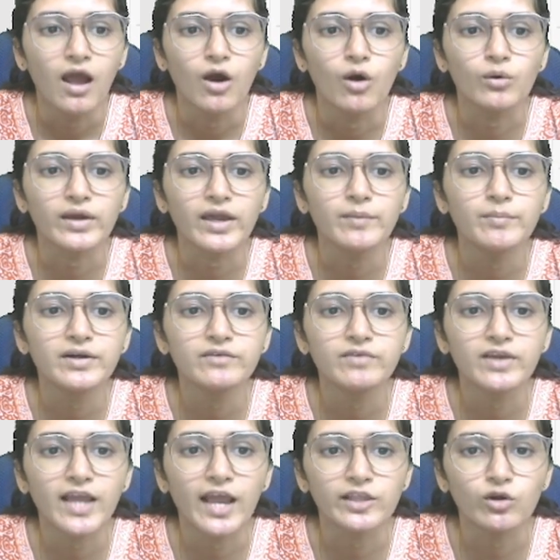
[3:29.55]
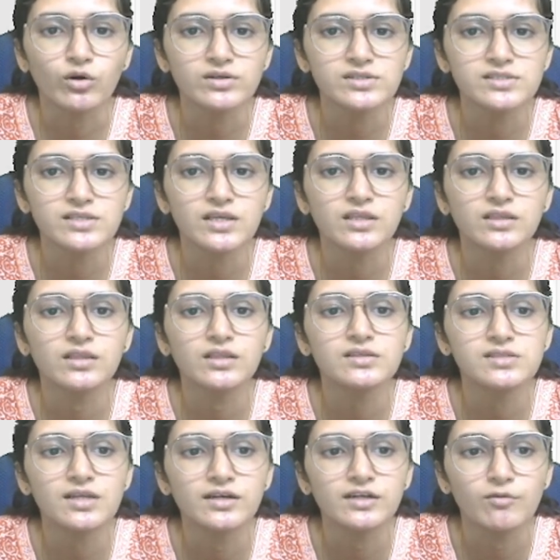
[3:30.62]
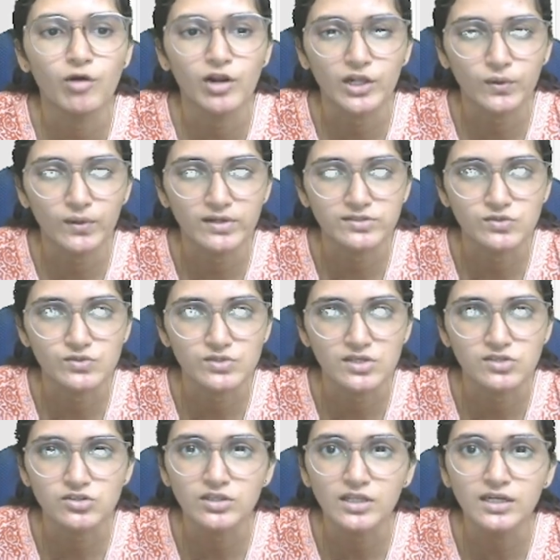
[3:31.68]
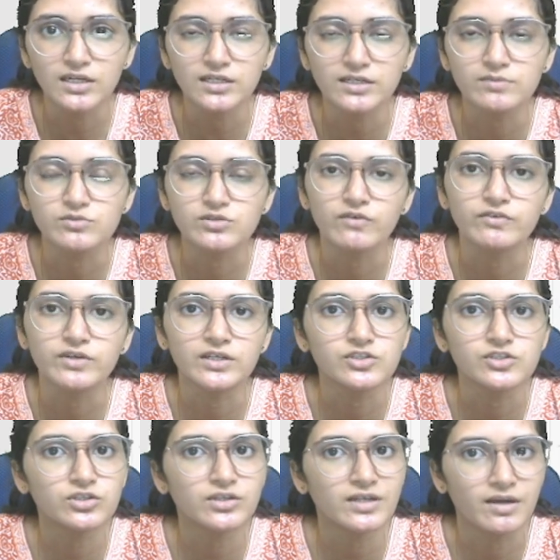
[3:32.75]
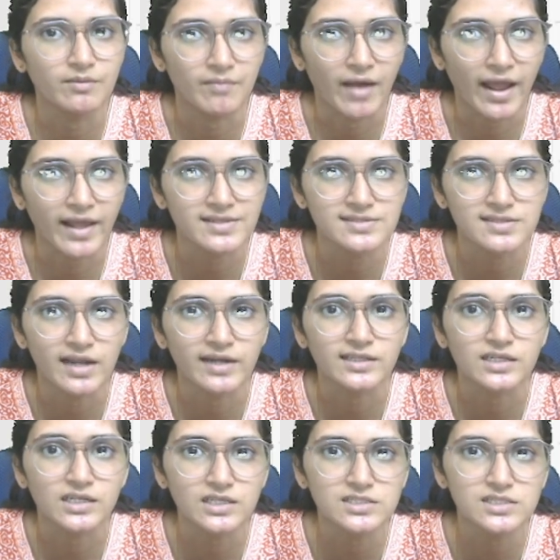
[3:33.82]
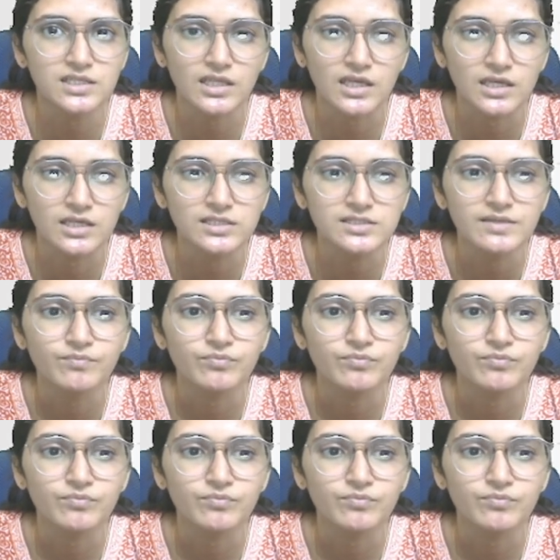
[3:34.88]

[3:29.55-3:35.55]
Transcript: Okay, but we cannot see this intermolecular association in terms of tertiary amines, and the reason is